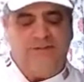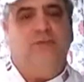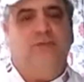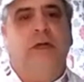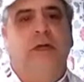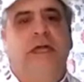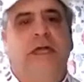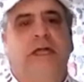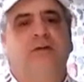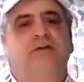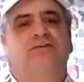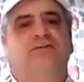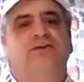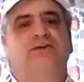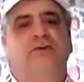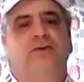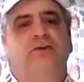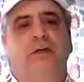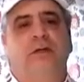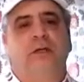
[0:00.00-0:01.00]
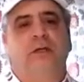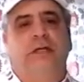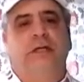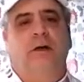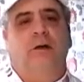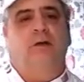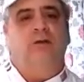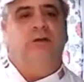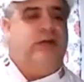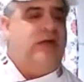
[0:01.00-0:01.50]
is what they used to do in the
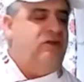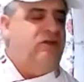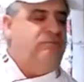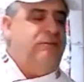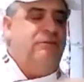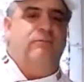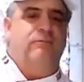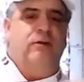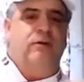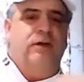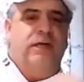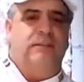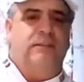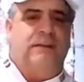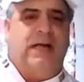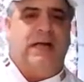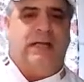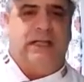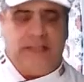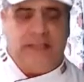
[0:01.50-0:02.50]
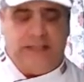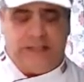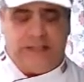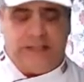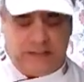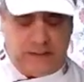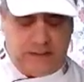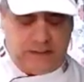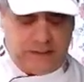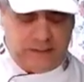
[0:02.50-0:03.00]
old days before the macchina.